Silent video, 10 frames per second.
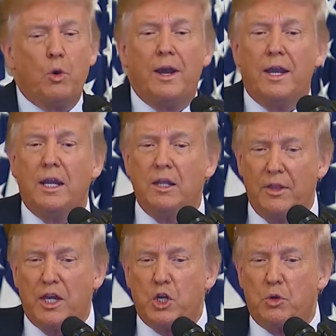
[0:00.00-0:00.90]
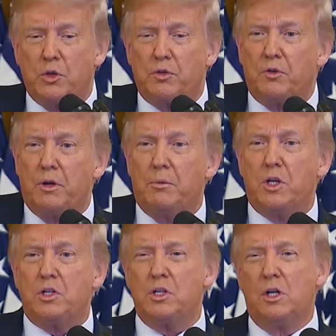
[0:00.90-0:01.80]
Wray. Thank you, Chris, very
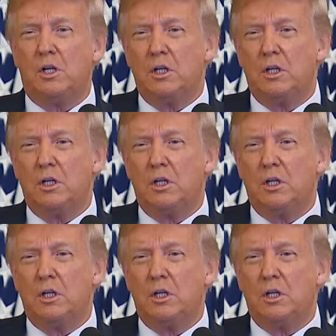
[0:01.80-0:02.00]
much.